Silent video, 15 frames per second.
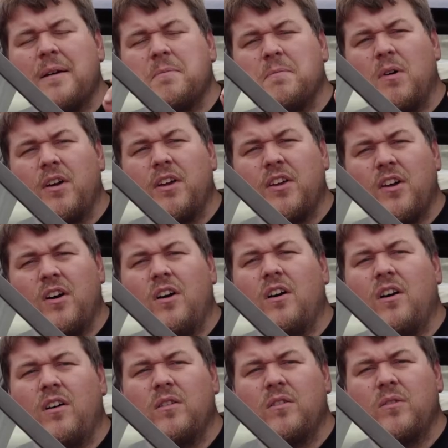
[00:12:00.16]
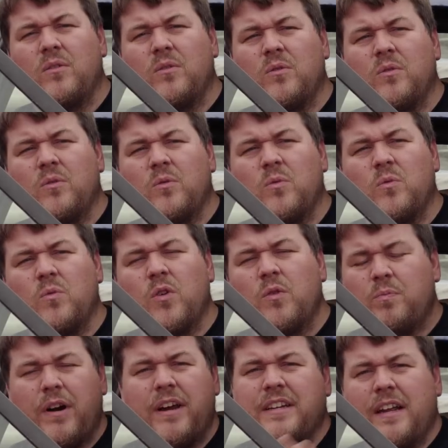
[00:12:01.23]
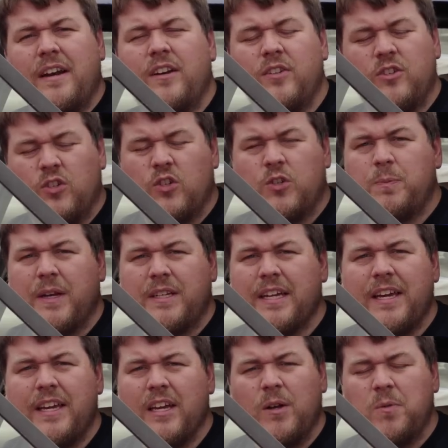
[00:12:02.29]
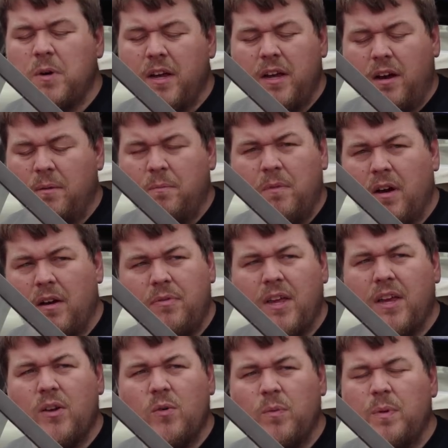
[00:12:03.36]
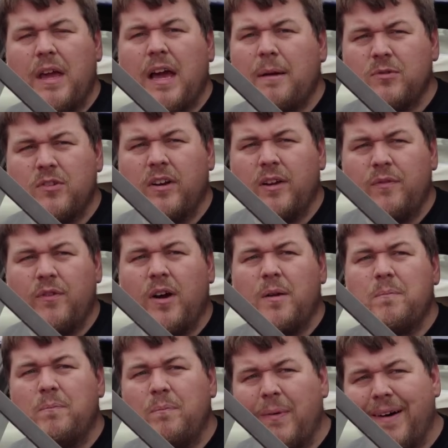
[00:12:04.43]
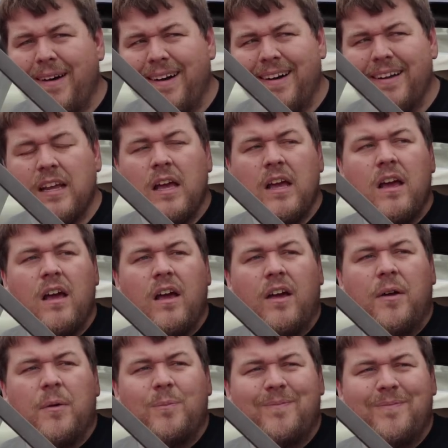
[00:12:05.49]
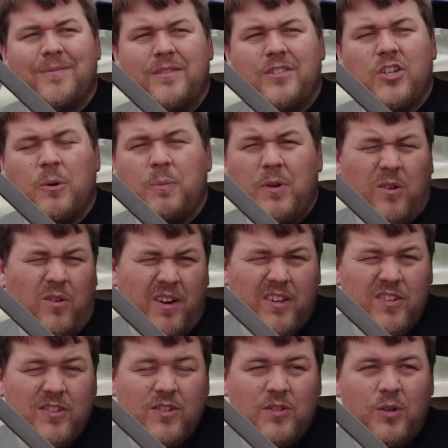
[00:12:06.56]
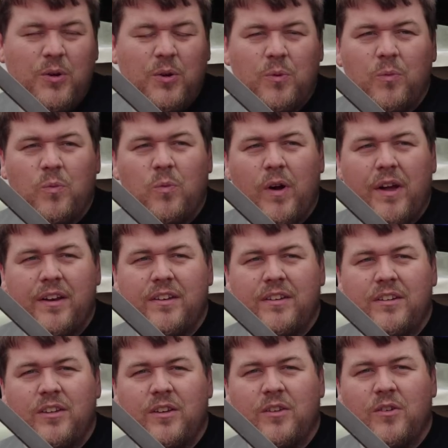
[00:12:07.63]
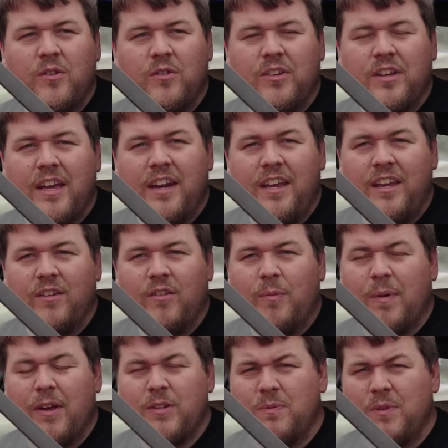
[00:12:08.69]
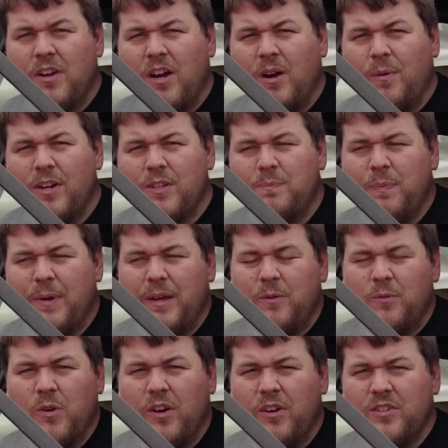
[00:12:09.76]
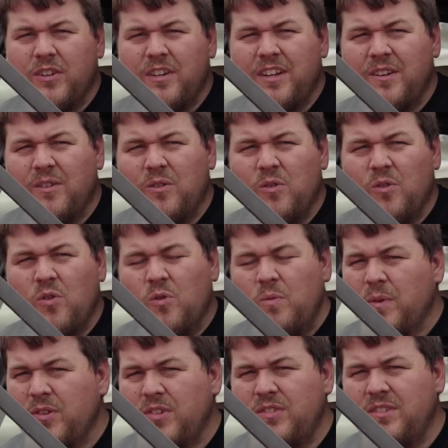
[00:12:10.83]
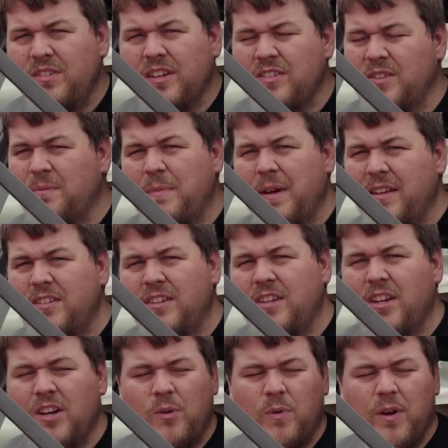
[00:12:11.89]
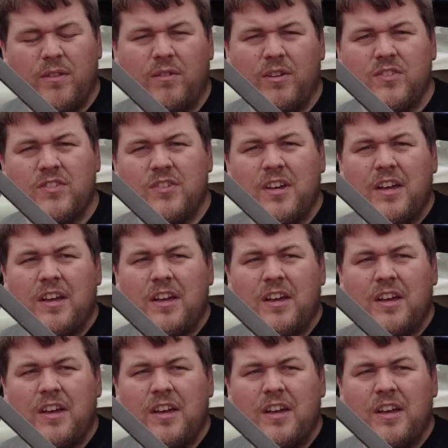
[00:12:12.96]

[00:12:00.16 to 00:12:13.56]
my car will break down in a sort of spectacular way. I think it will be absolutely fine. But to be honest, when you're not getting a replacement car while it's being worked on, it almost doesn't matter, whether it's